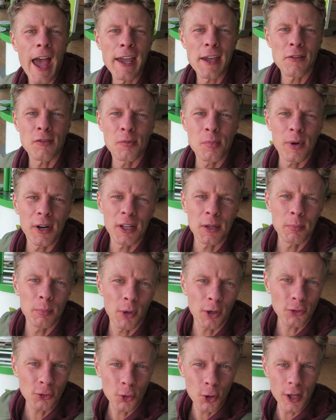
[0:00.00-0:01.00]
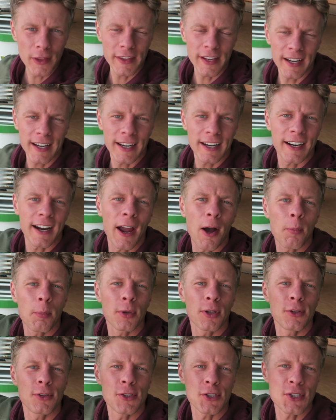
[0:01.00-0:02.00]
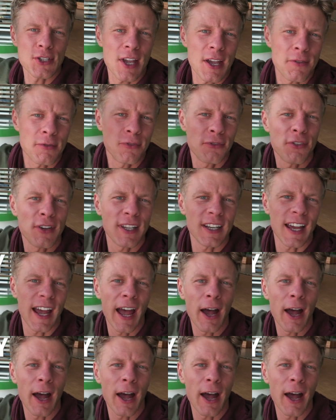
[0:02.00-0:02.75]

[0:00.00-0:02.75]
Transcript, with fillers: Hey everybody, Bas Hollander here, helping you to stay fit,